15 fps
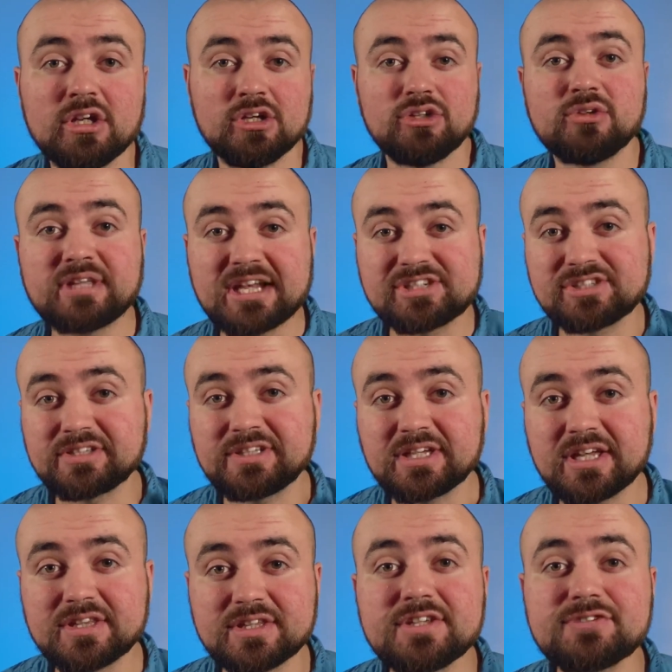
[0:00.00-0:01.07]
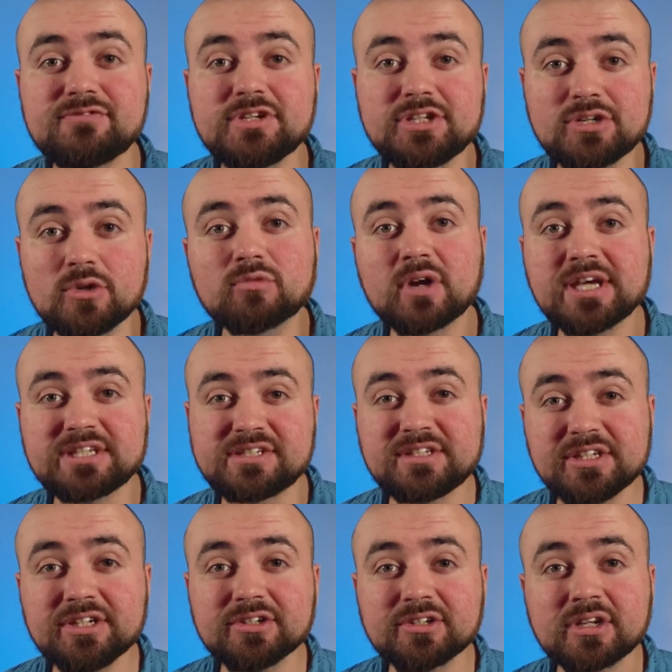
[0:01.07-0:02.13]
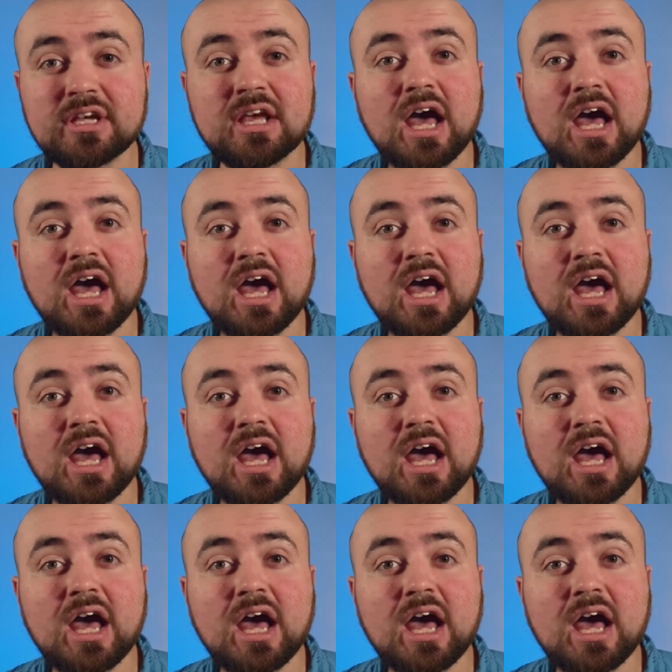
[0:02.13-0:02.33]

you can actually click on this video right here.